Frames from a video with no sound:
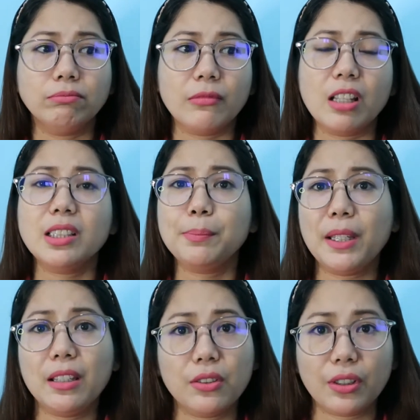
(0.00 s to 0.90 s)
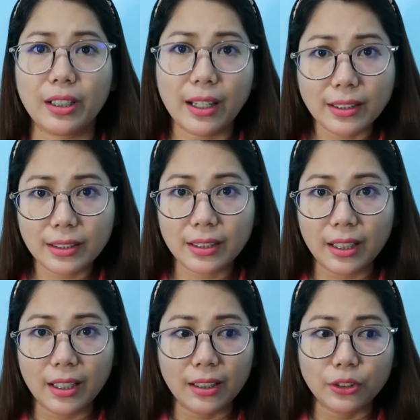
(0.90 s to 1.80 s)
speak in your class,
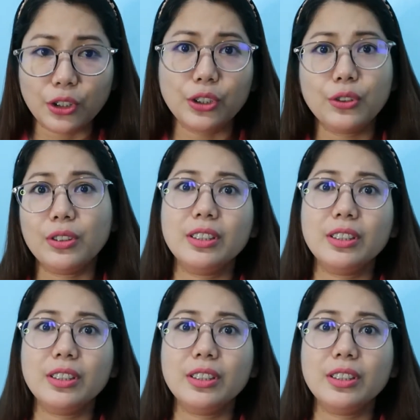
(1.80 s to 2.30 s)
just do the